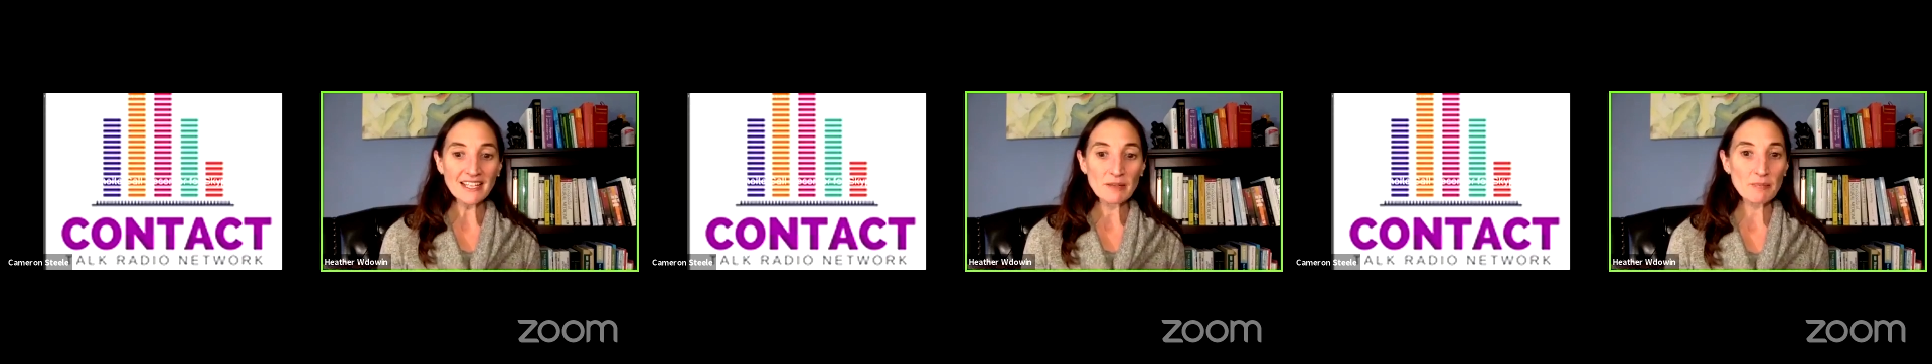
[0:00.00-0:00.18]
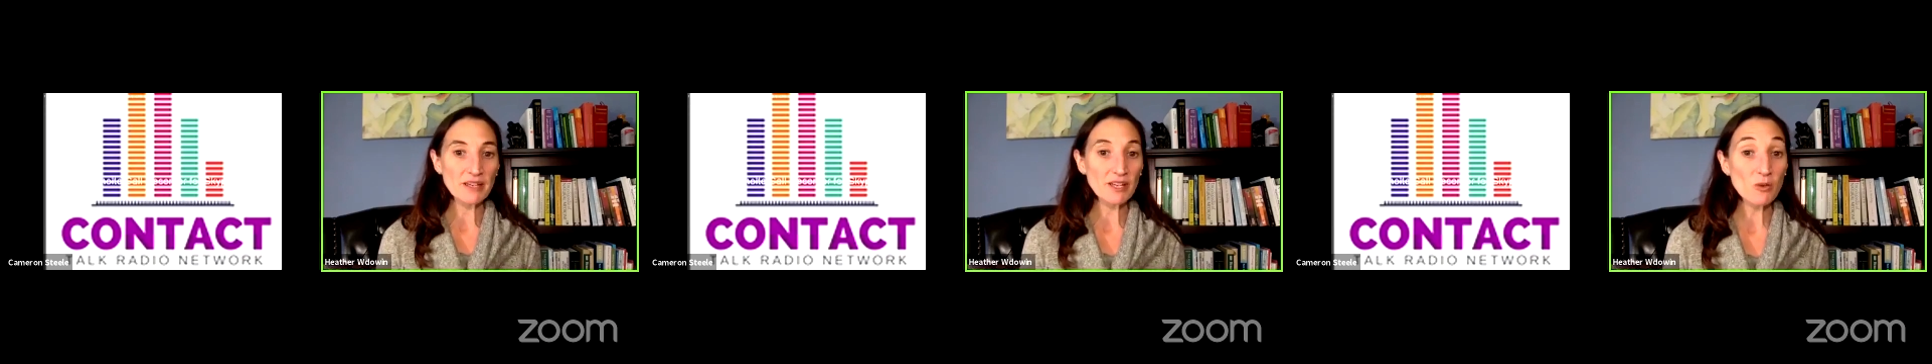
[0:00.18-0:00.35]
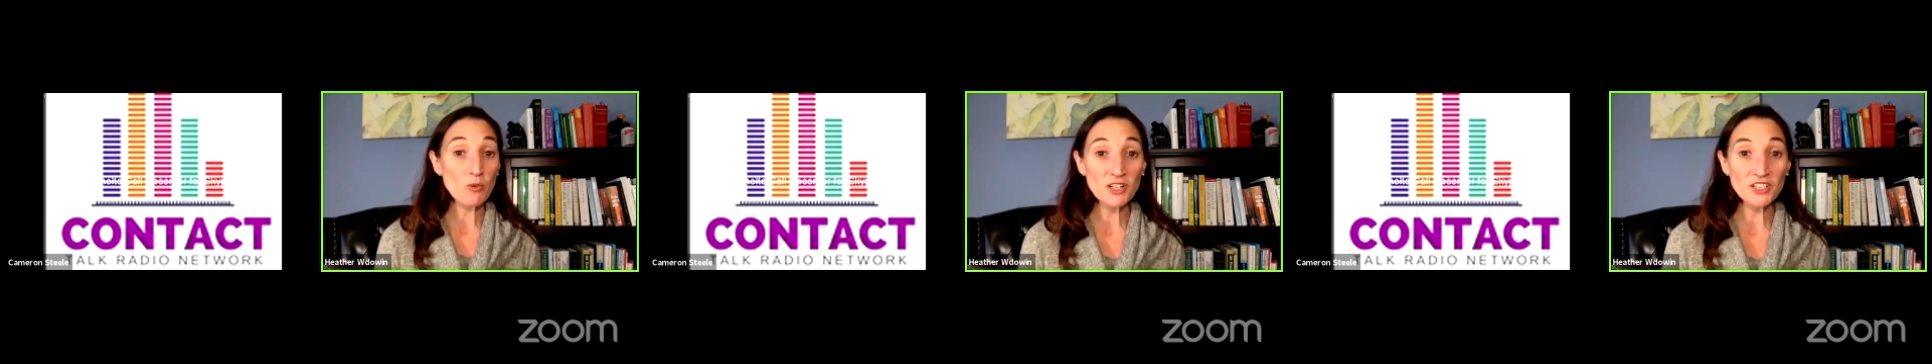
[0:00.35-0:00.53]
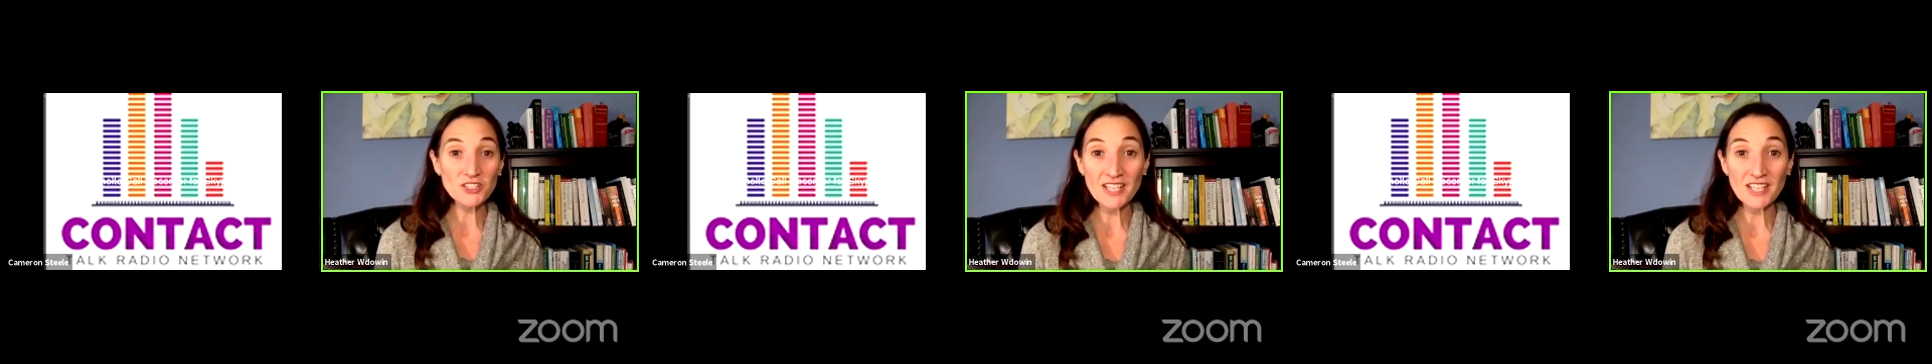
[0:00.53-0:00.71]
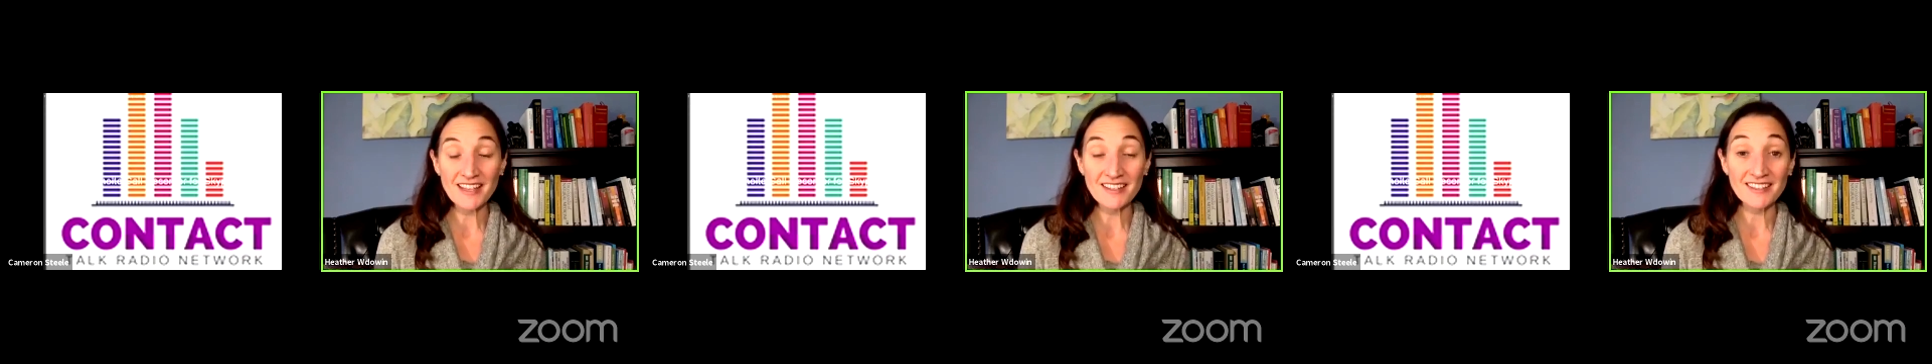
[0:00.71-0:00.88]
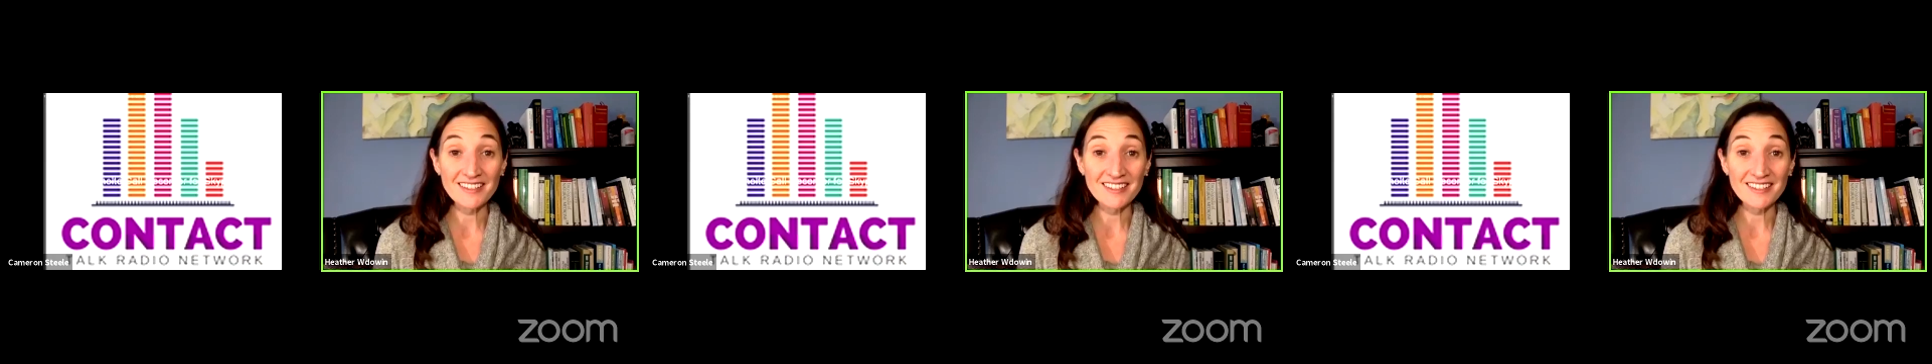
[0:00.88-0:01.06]
Pick one you
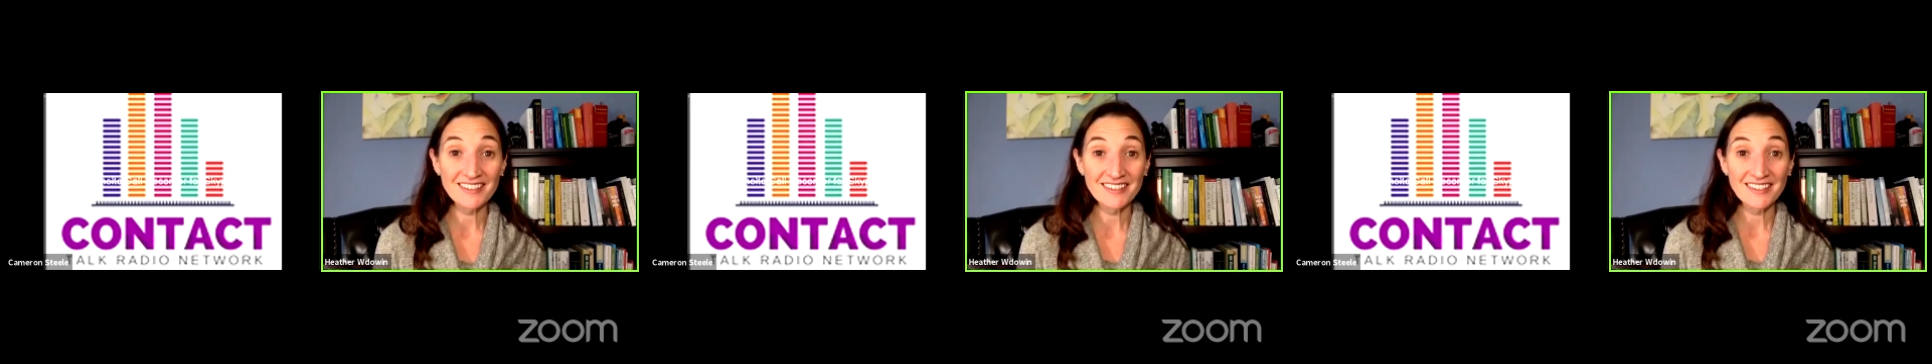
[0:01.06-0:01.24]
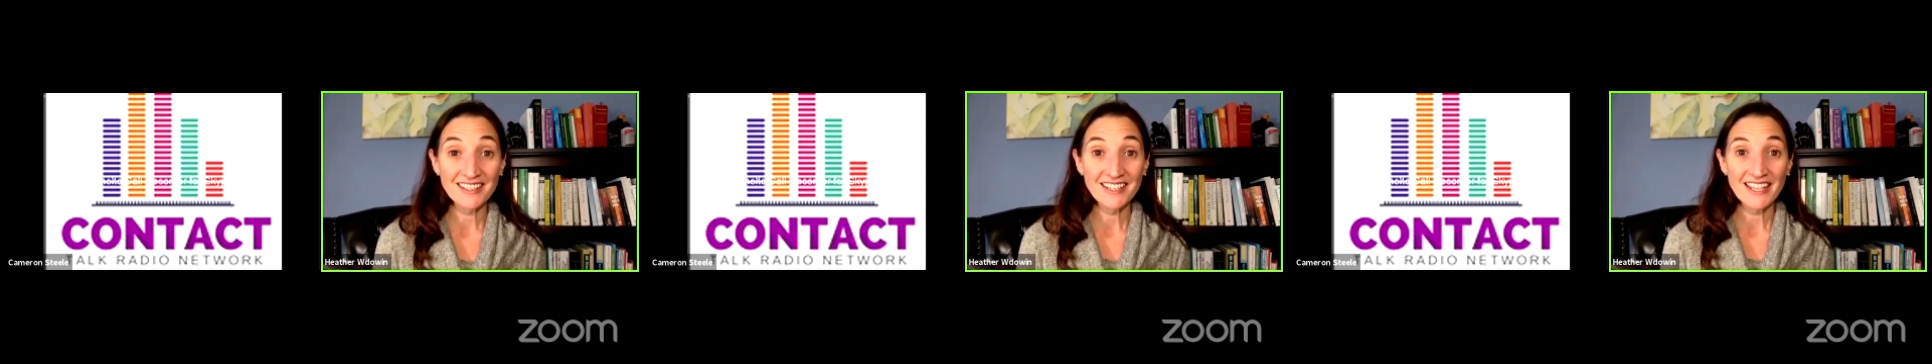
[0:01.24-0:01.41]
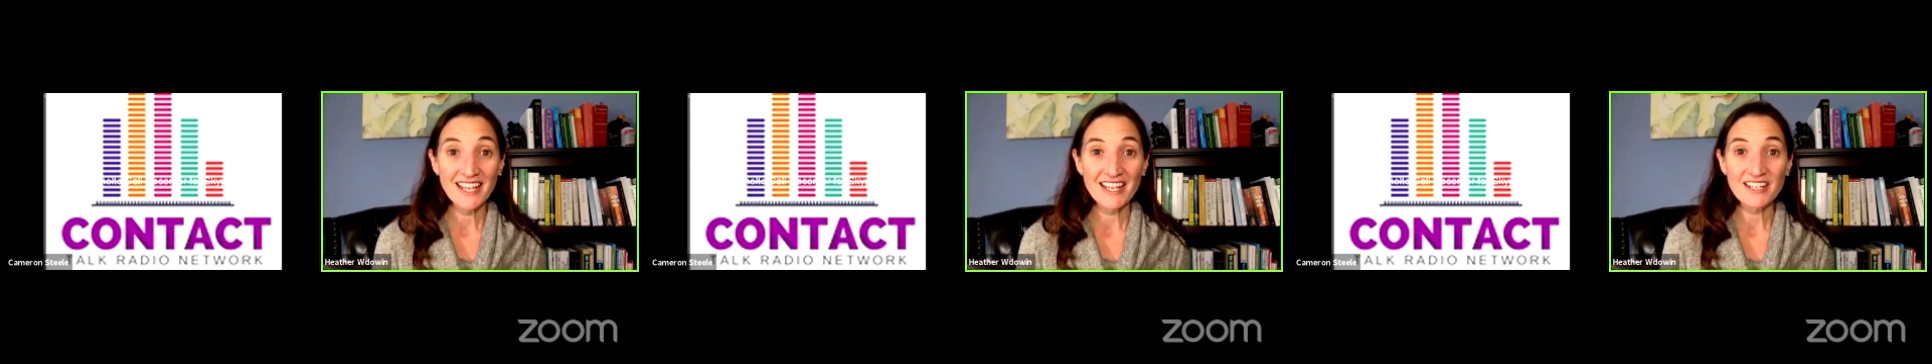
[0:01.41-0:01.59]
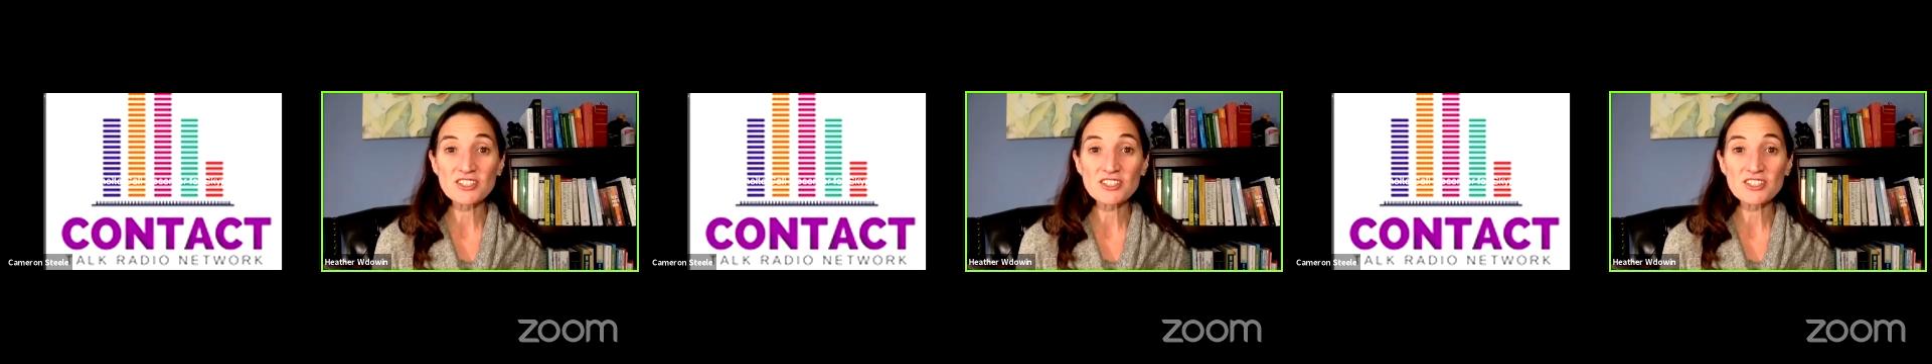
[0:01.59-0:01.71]
like and